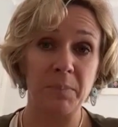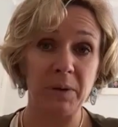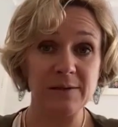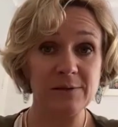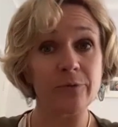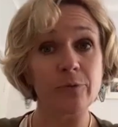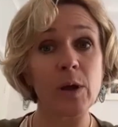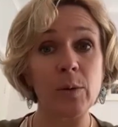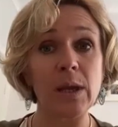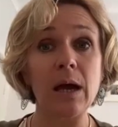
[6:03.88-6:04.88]
because of
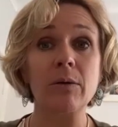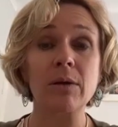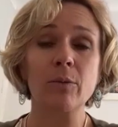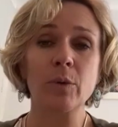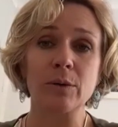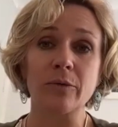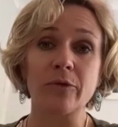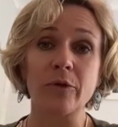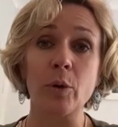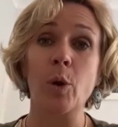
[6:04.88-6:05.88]
where we are in the world.
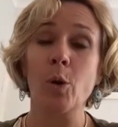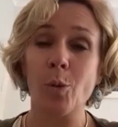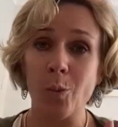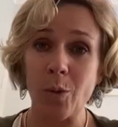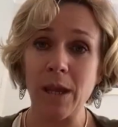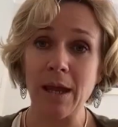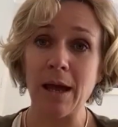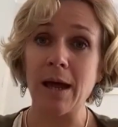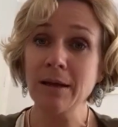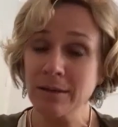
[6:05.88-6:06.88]
So we
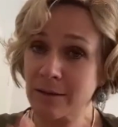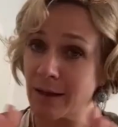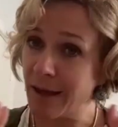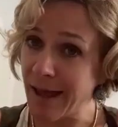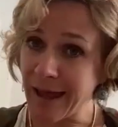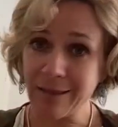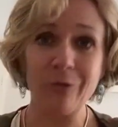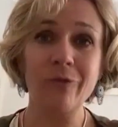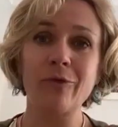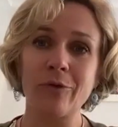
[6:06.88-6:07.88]
are at
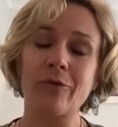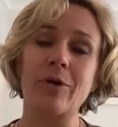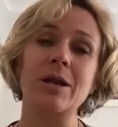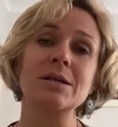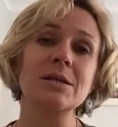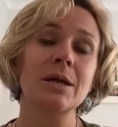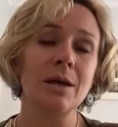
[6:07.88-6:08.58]
the forefront,